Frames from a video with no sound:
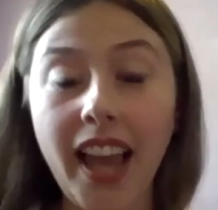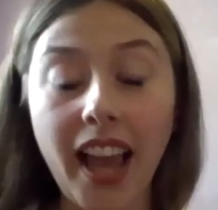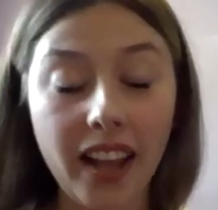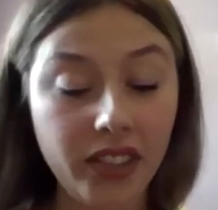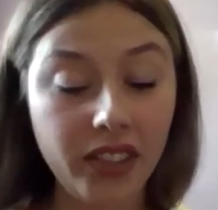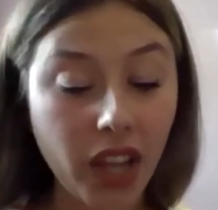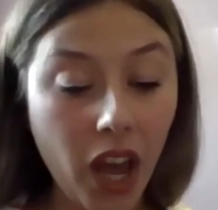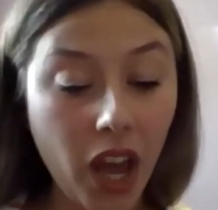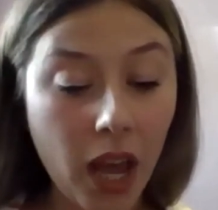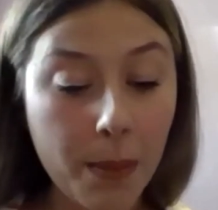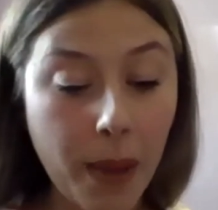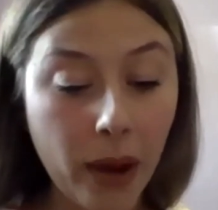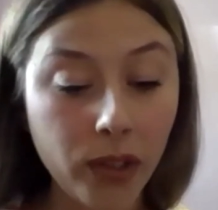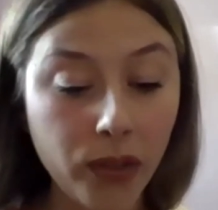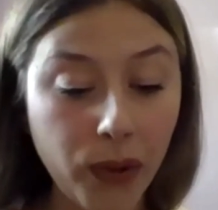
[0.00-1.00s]
yes.
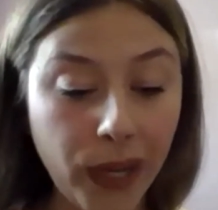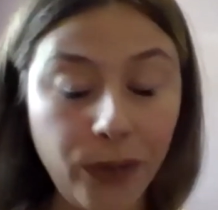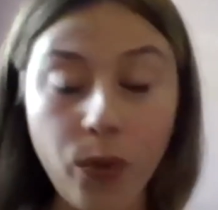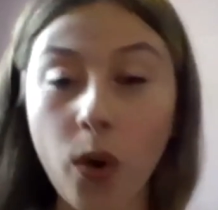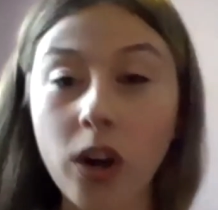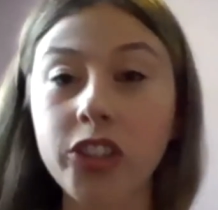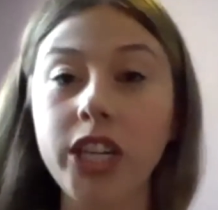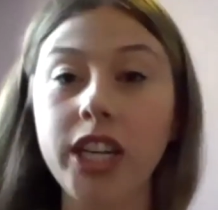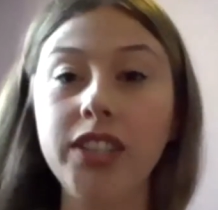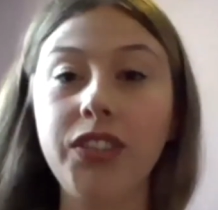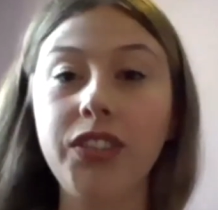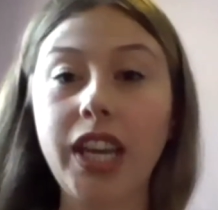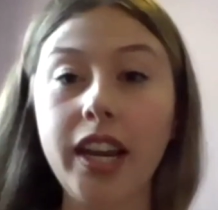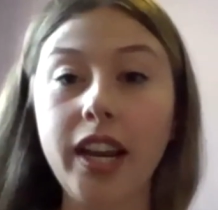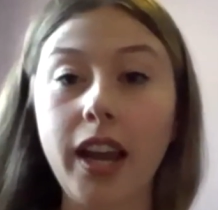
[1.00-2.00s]
I was very fortunate
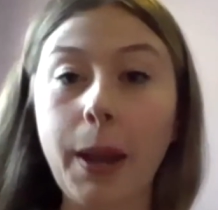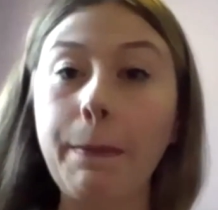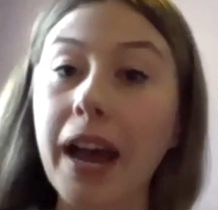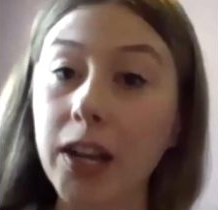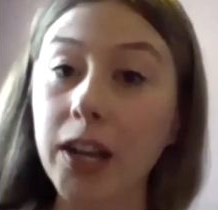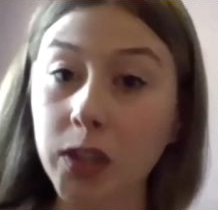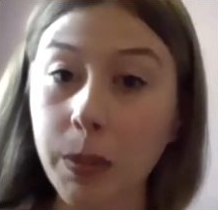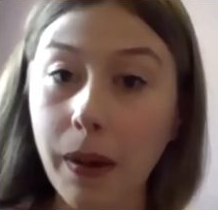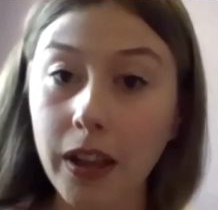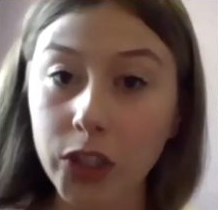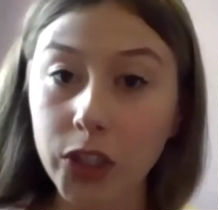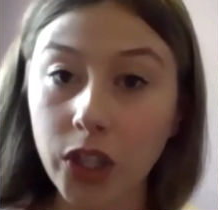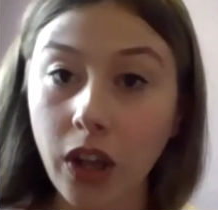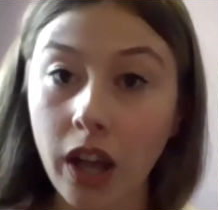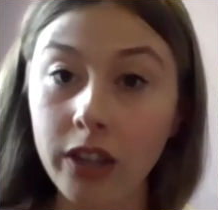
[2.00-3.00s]
to get a basketball
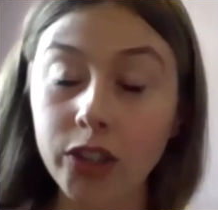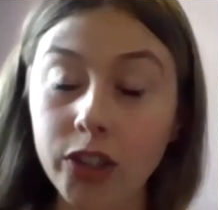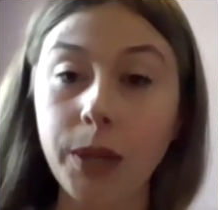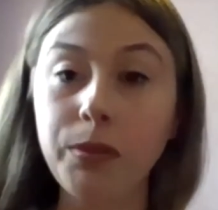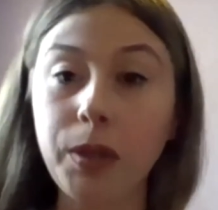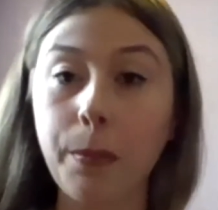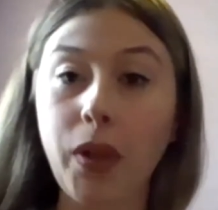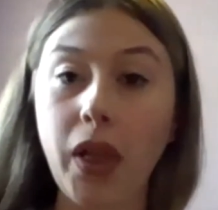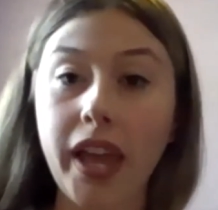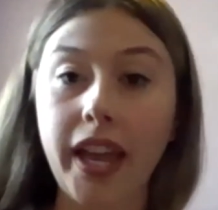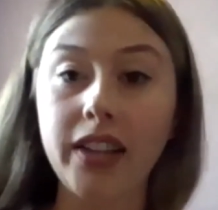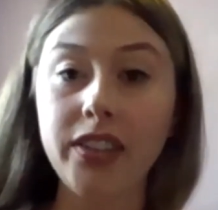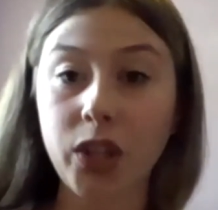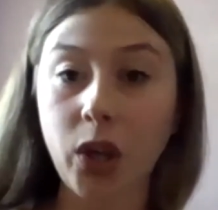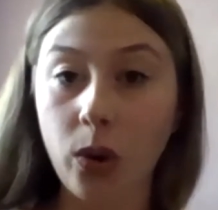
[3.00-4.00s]
scholarship to play
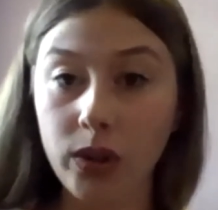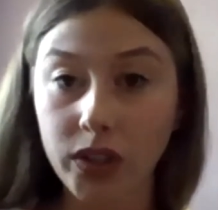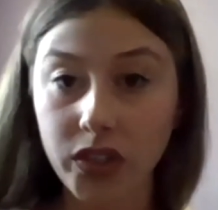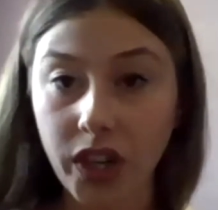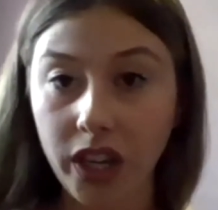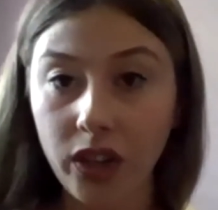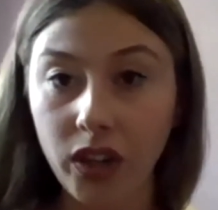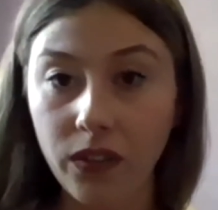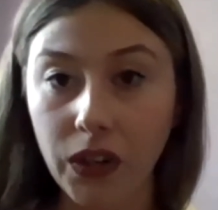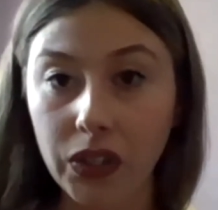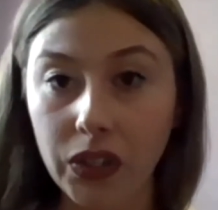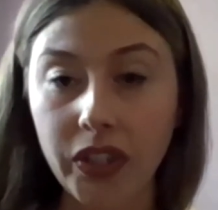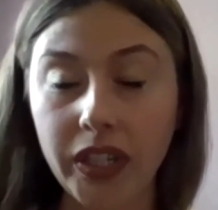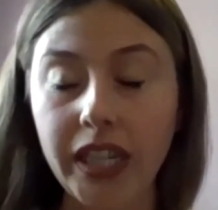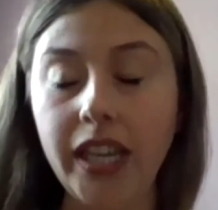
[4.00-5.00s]
at Dakota State
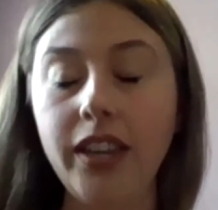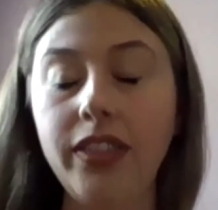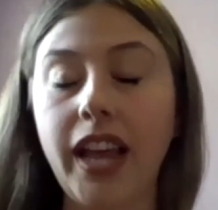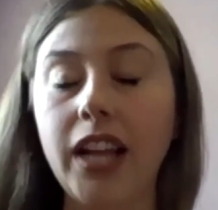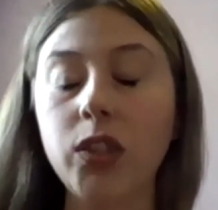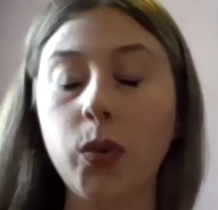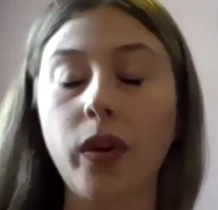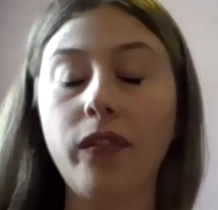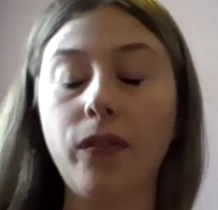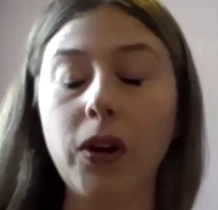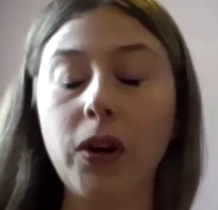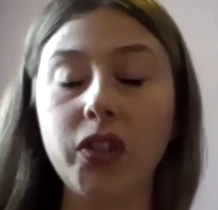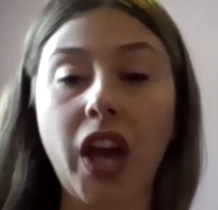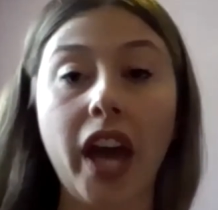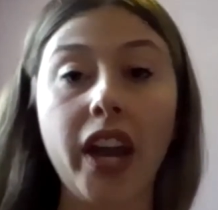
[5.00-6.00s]
University, and that's what
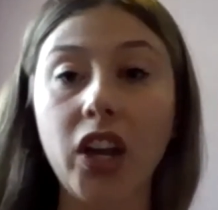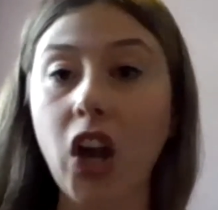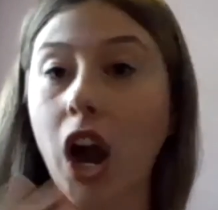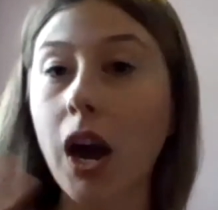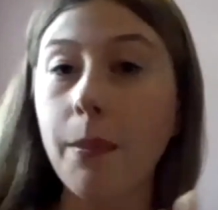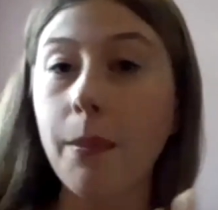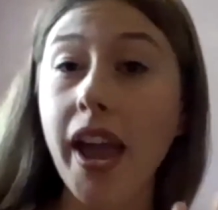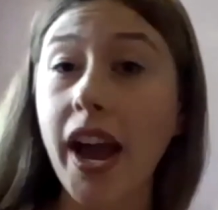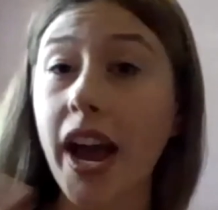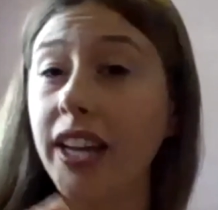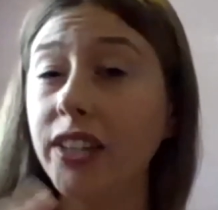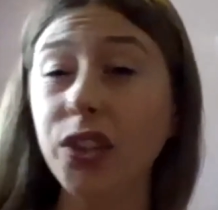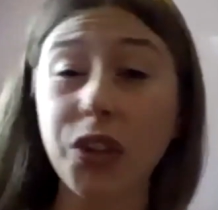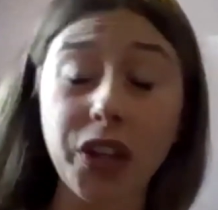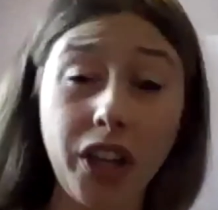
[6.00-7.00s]
first kind of caught my eye
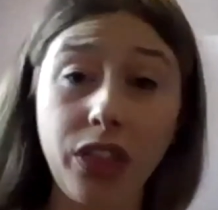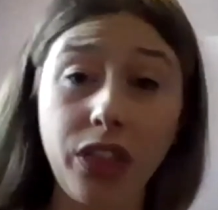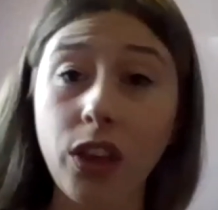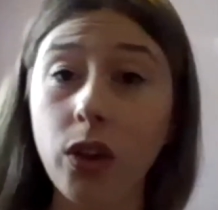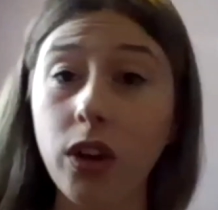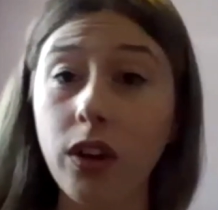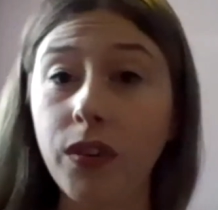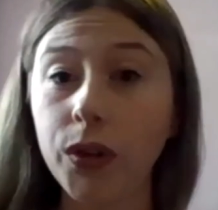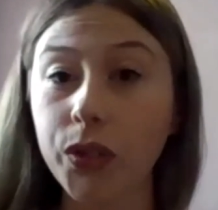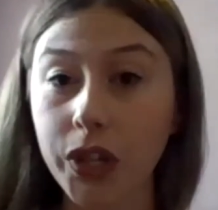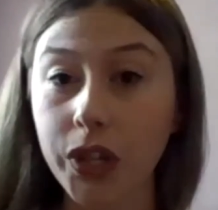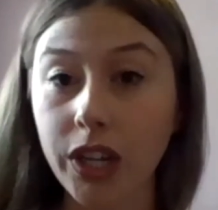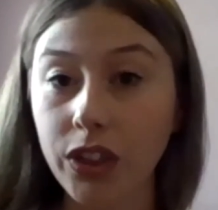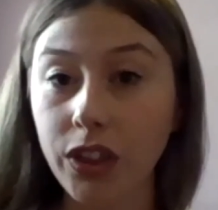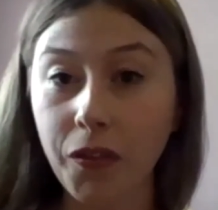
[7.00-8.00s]
to look at the
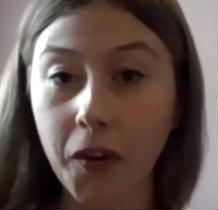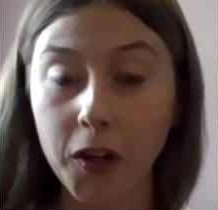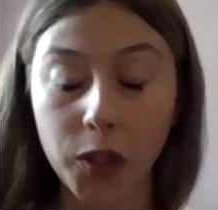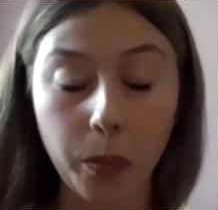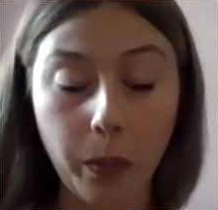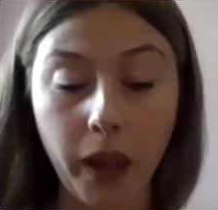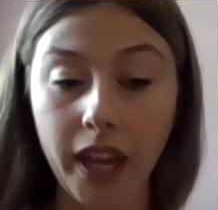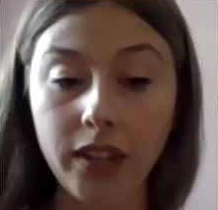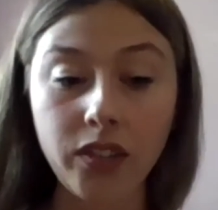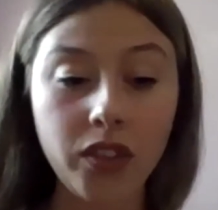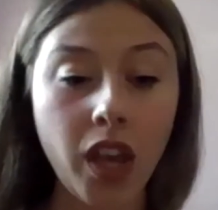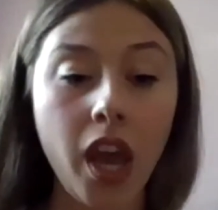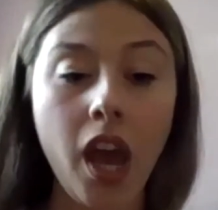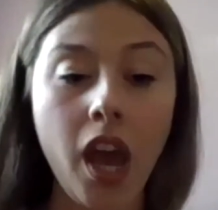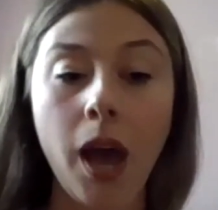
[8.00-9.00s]
university in the first place,
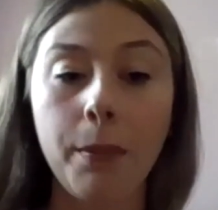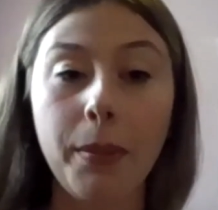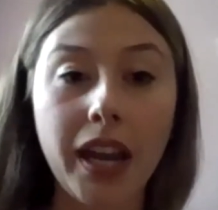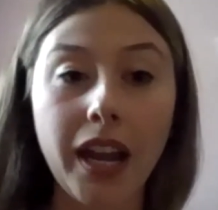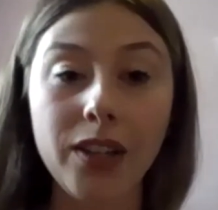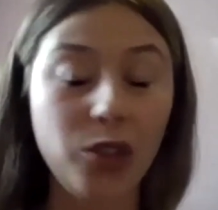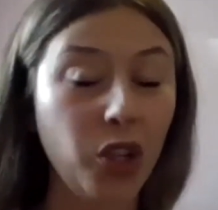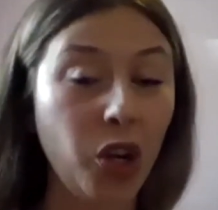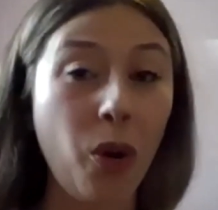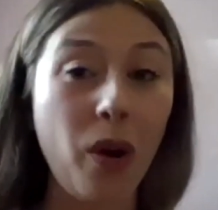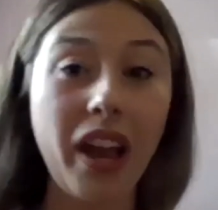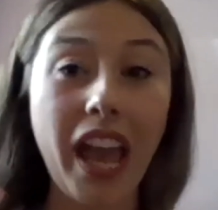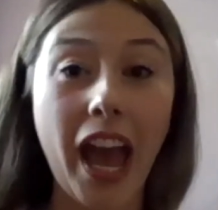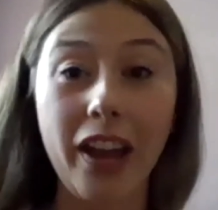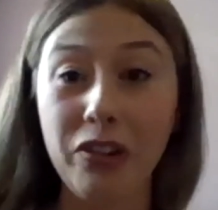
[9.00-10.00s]
because, you know,
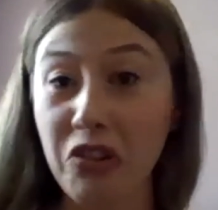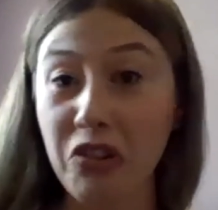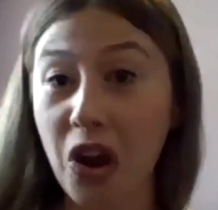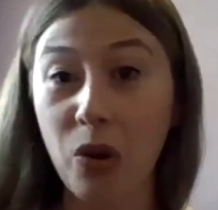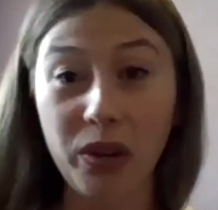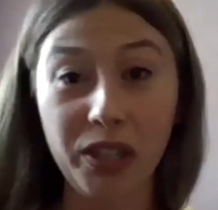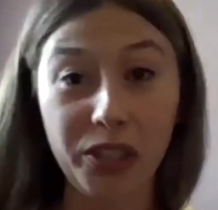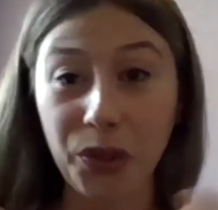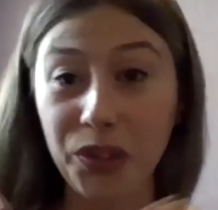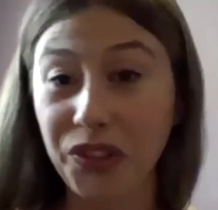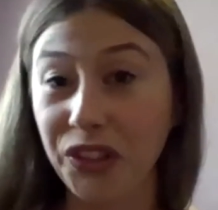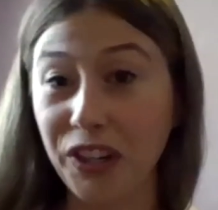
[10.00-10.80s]
I had no interest